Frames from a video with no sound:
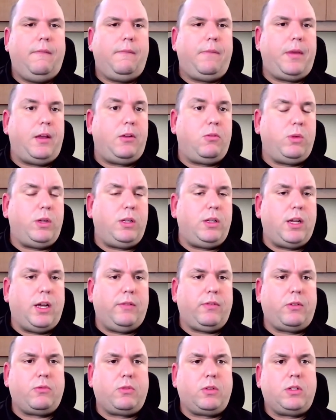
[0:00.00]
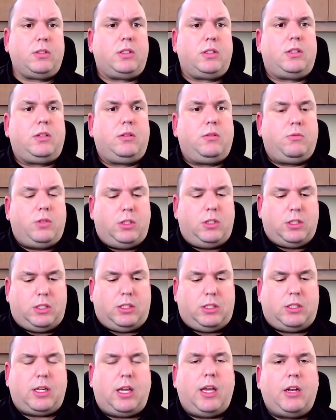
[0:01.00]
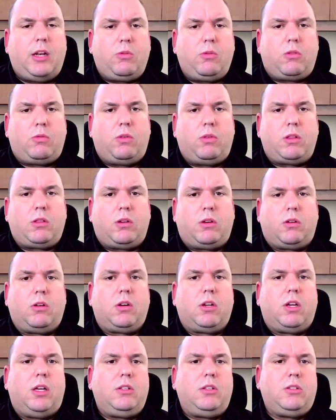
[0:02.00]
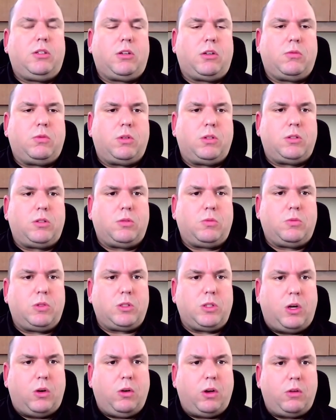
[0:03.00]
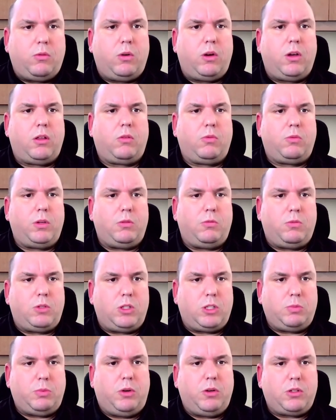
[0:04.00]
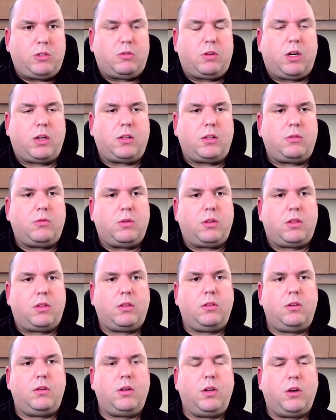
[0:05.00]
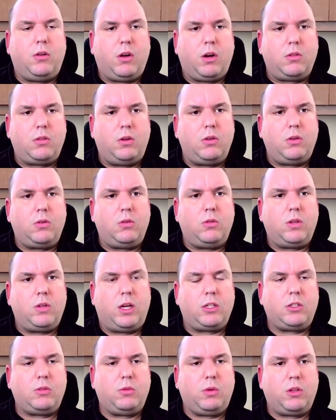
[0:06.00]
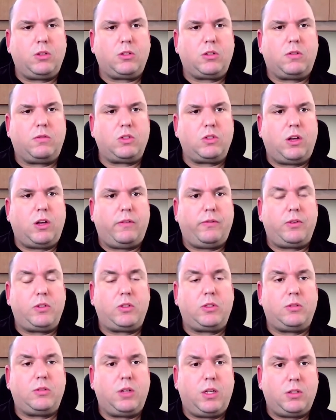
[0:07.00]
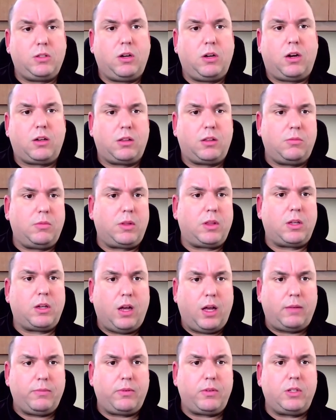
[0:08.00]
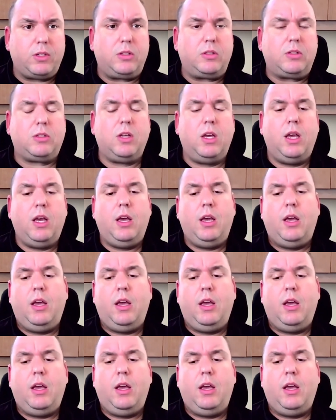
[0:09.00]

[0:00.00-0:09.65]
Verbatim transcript: and we never really we just stayed with what the hurricane center was was going with we we spoke directly with you know our local national weather service office and, and talked to them about the confidence